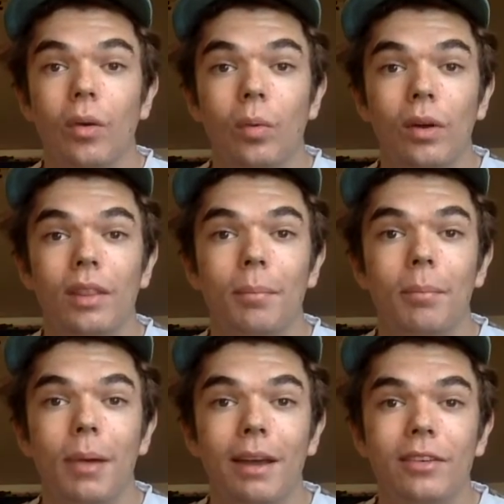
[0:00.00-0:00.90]
one of the
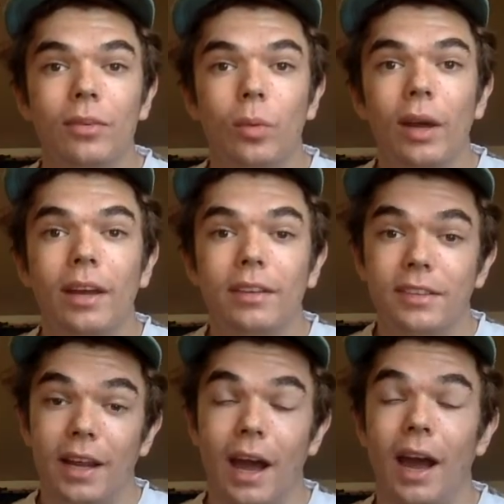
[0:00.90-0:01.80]
best
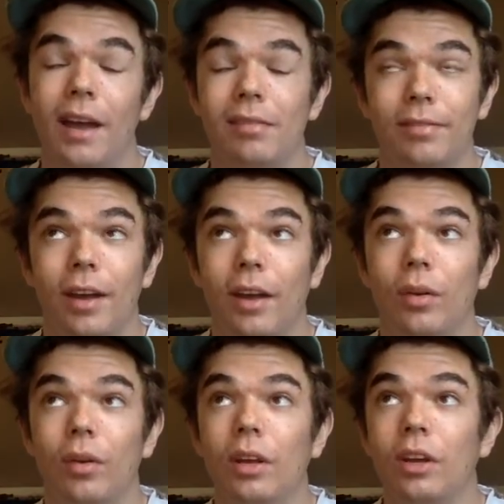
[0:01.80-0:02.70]
ways that I've
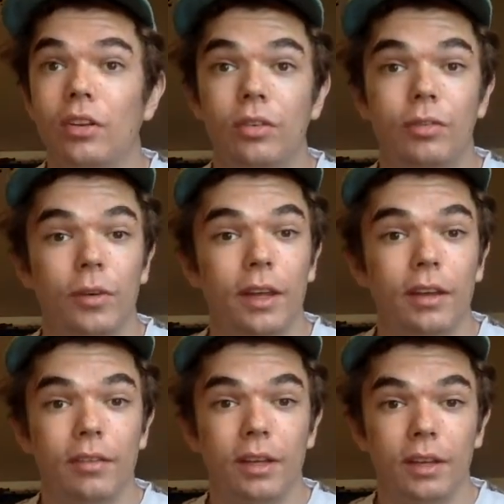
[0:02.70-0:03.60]
found to
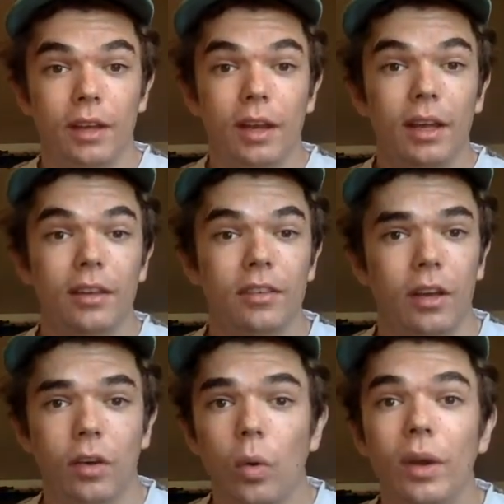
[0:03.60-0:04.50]
forgiving is
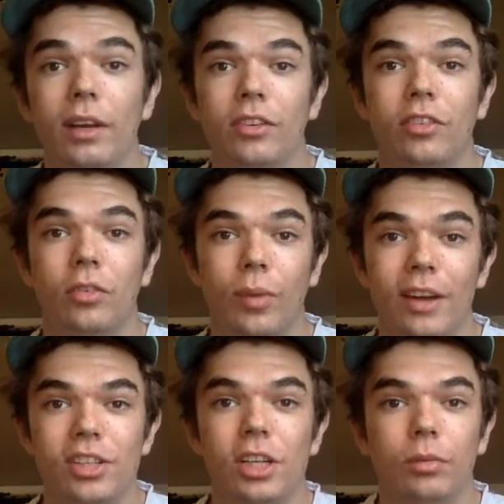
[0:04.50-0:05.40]
a quick
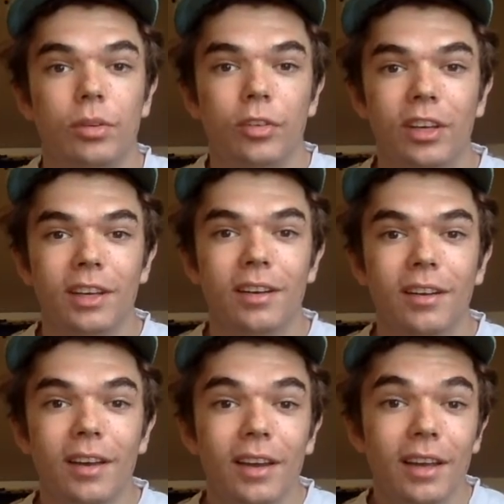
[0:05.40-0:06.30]
stretching routine
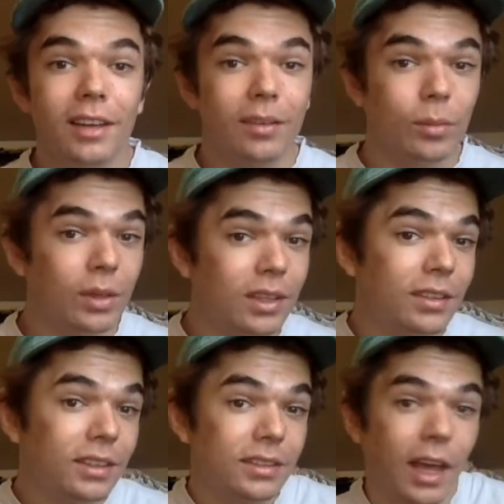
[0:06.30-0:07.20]
it
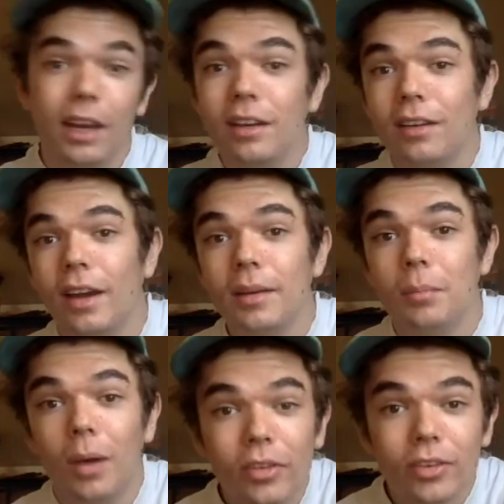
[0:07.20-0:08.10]
releases any tight
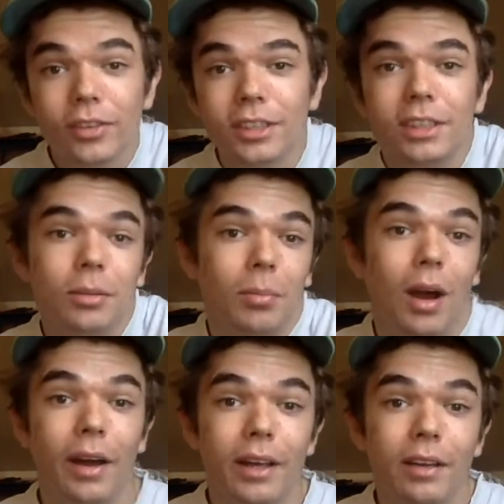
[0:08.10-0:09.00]
muscles in your
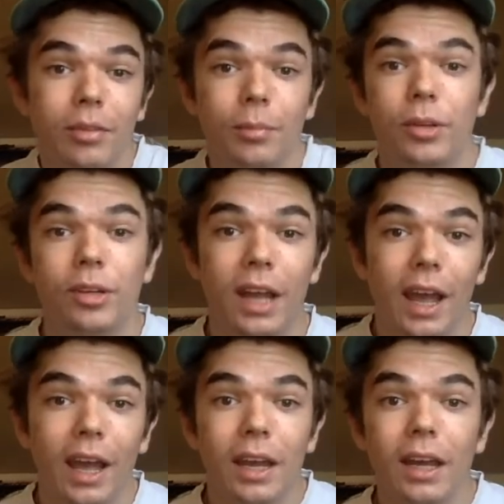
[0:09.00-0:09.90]
body from your
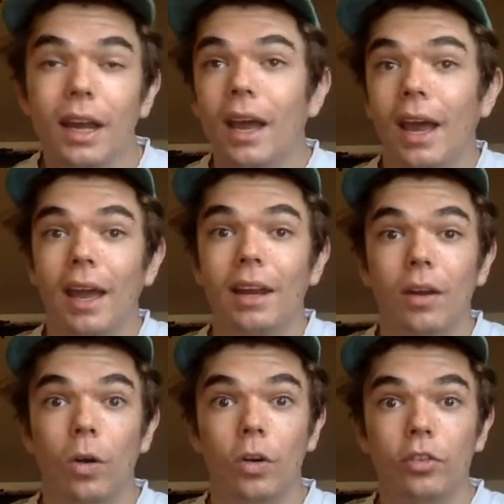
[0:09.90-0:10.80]
day and
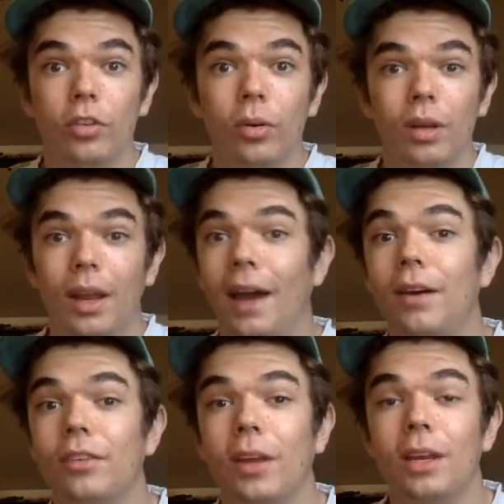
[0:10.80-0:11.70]
it also
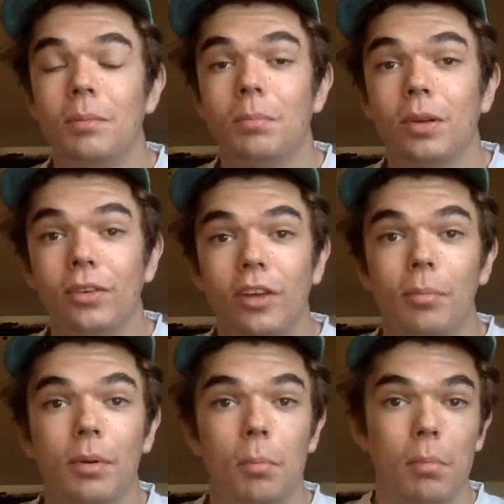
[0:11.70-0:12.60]
allows any built
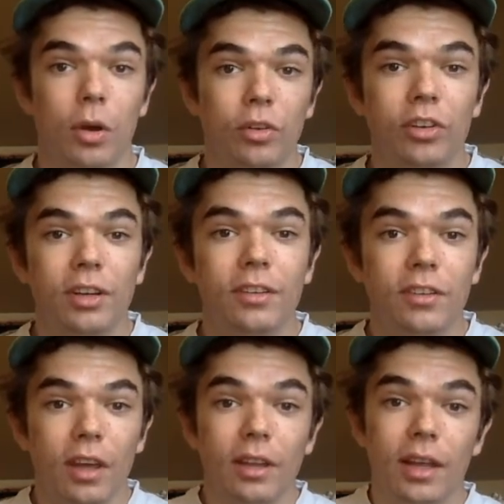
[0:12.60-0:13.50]
up
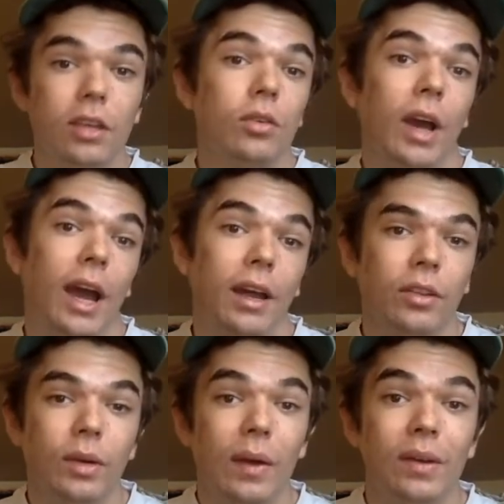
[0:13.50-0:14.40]
emotions that you had
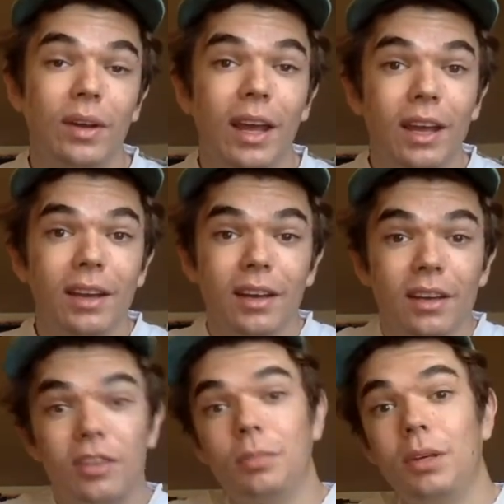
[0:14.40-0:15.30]
throughout your day
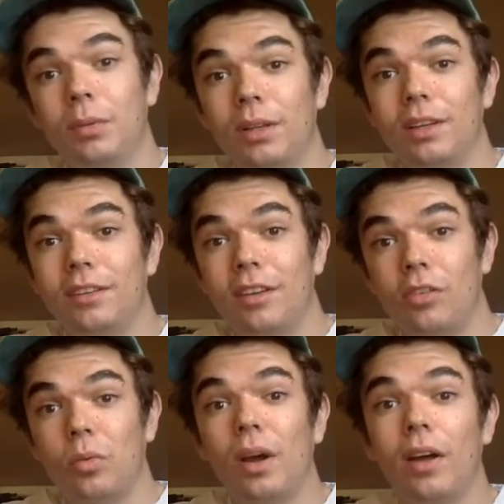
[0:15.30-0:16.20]
to be released
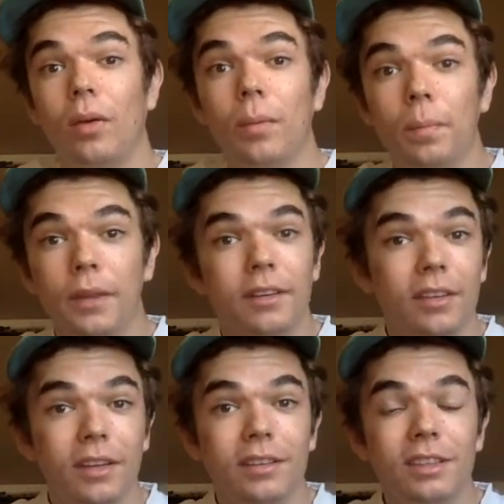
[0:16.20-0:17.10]
as well.
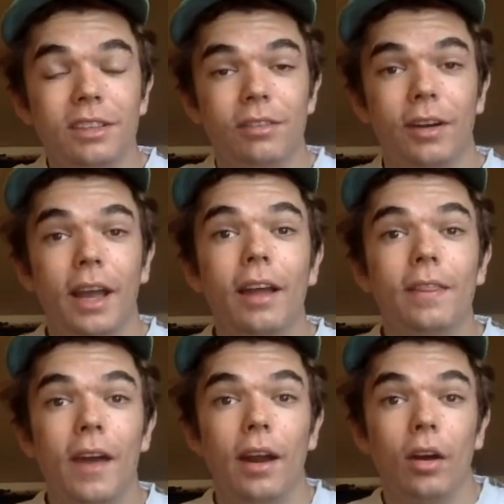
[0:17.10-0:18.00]
It's easy to
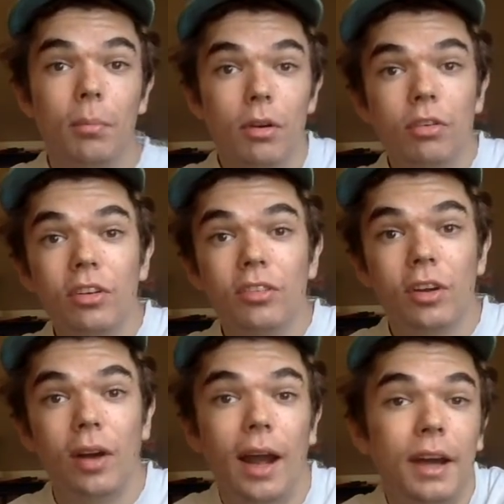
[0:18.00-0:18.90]
forget that emotions
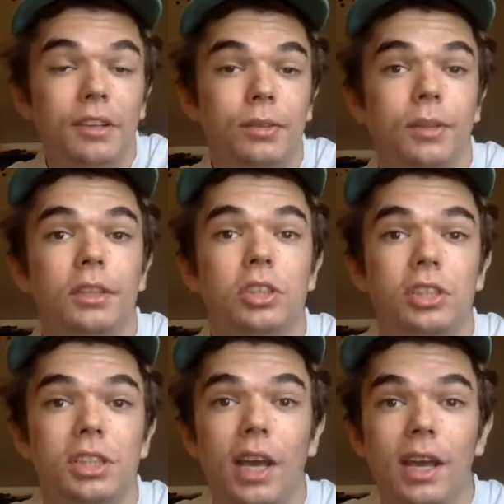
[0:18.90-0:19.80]
are actually
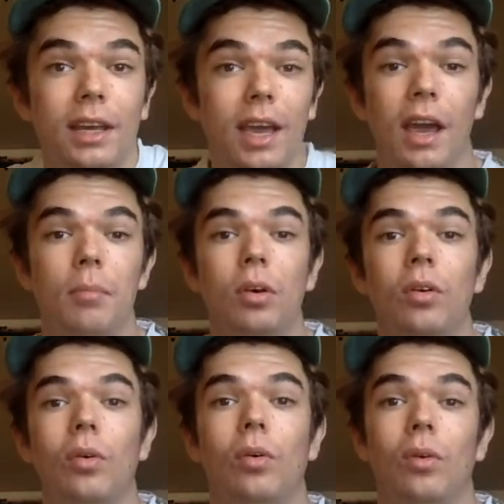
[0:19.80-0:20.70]
just
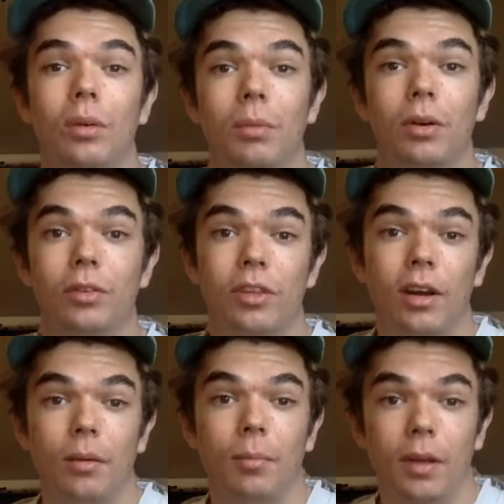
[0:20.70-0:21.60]
chemical hormones
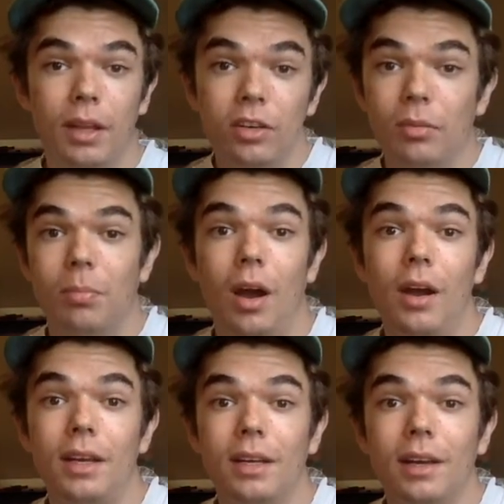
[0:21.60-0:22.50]
that are in your
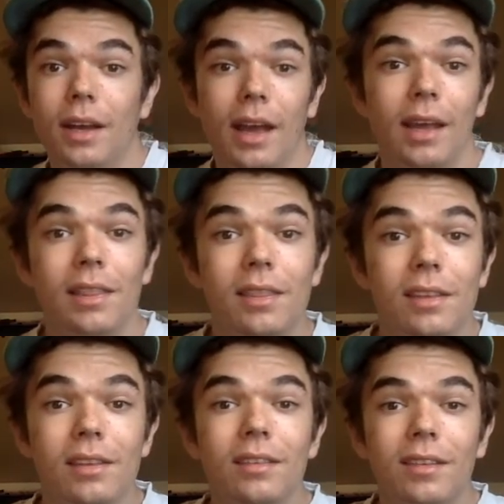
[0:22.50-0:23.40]
body, and
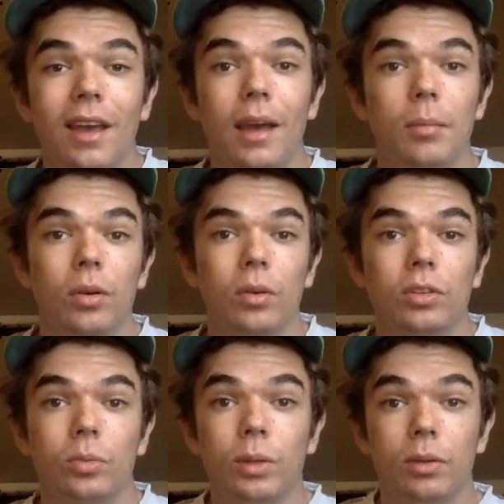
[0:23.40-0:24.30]
these
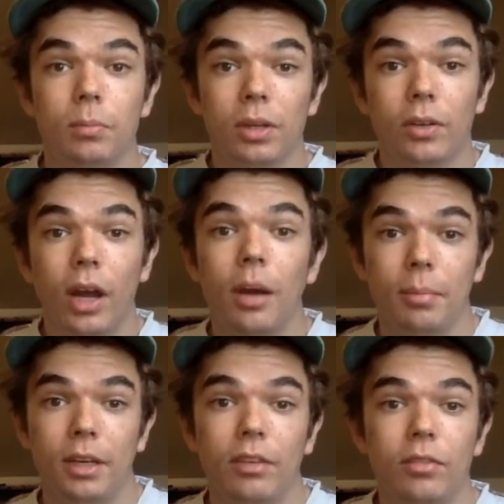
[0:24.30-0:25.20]
chemicals will build
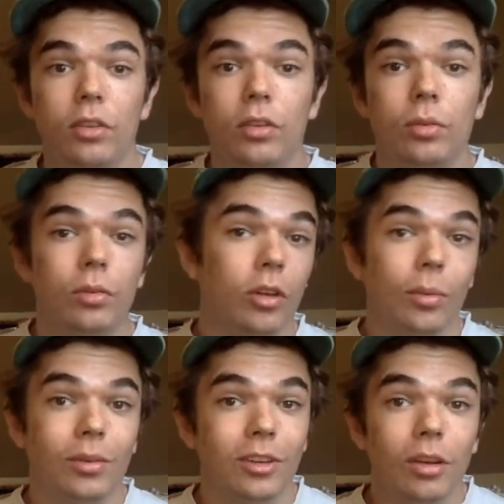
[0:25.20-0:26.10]
up if you
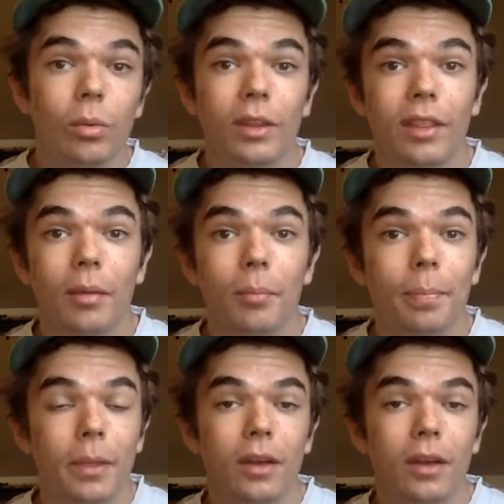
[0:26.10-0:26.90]
don't deal with them.